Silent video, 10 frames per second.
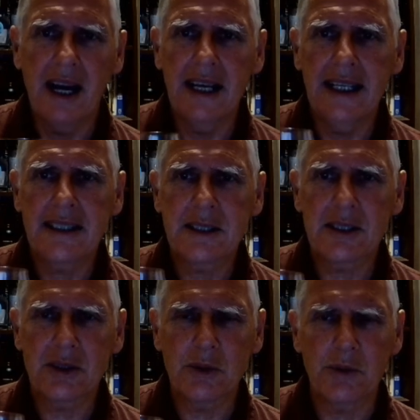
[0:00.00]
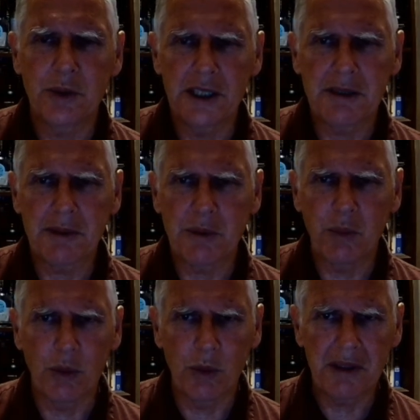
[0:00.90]
It's still reasonably
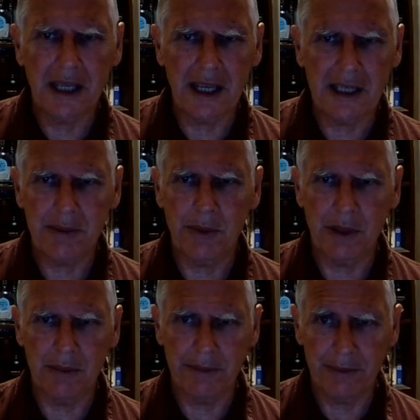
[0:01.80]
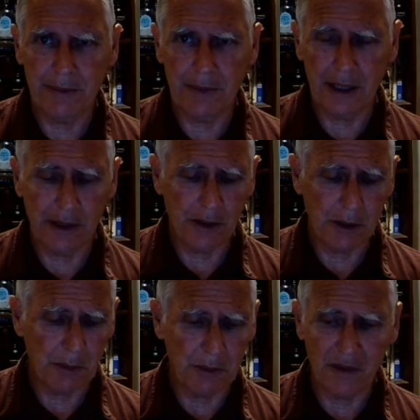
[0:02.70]
warm in the house where I'm at the
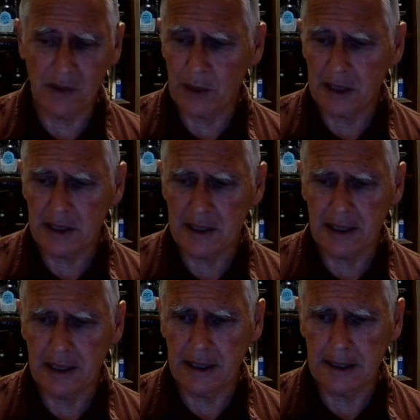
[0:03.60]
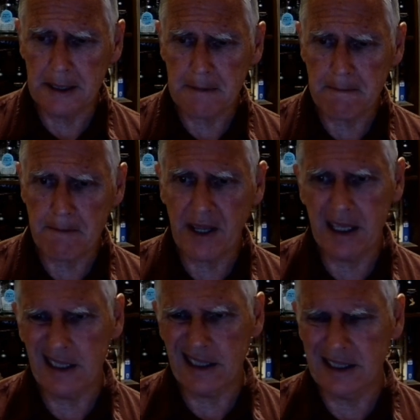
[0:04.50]
time I'm reviewing this, and
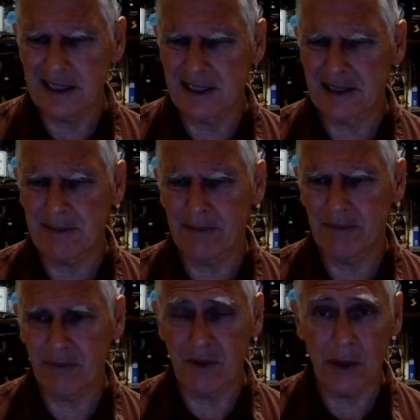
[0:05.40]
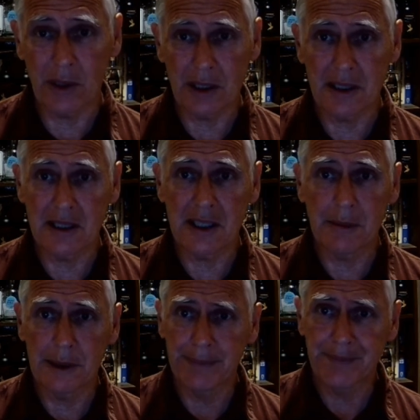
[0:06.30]
it is very early
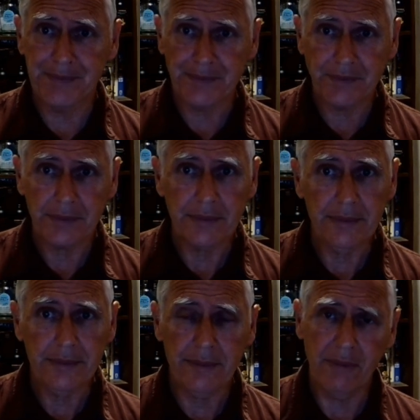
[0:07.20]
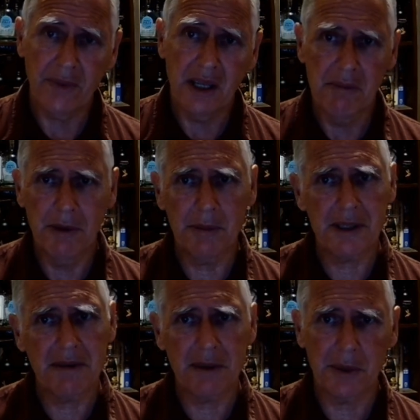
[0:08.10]
December. Melbourne's
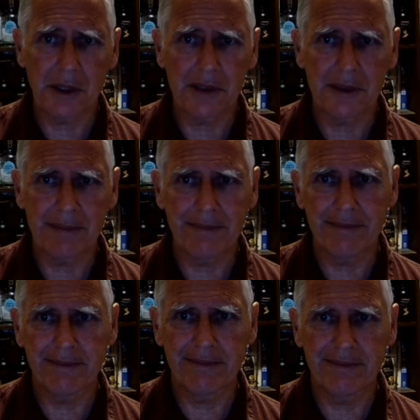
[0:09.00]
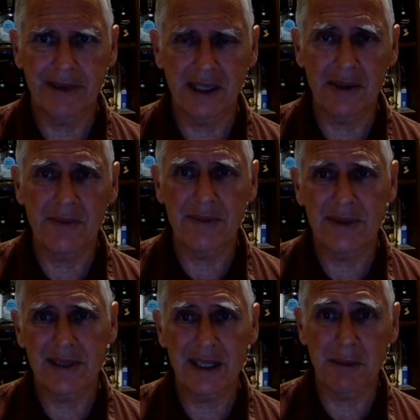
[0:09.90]
having one of those, I don't know,
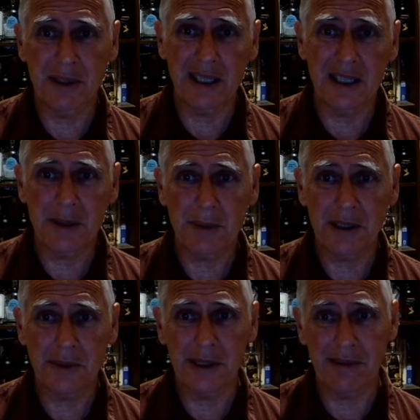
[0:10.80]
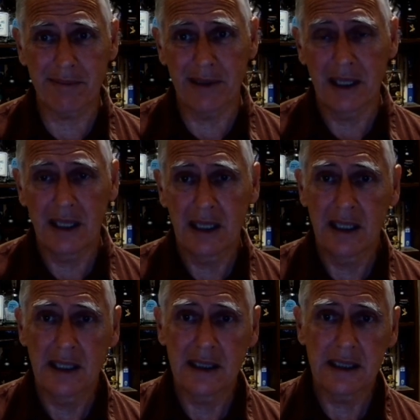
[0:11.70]
summers, late springs, where
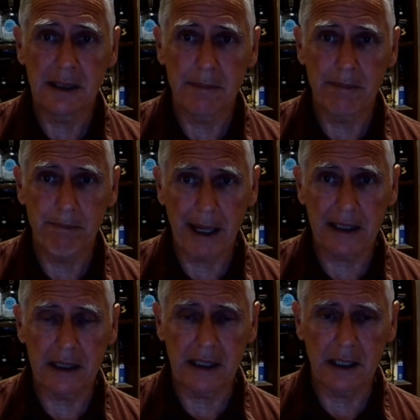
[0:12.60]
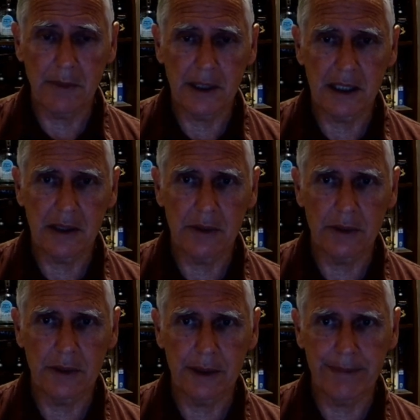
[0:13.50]
it's either bucketing down one day
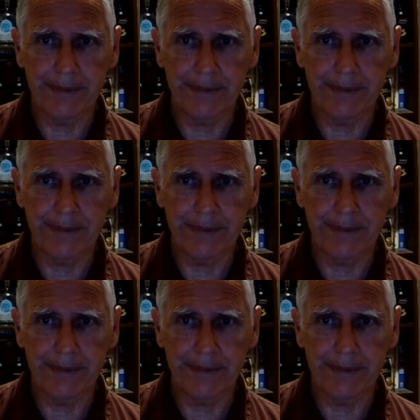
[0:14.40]
or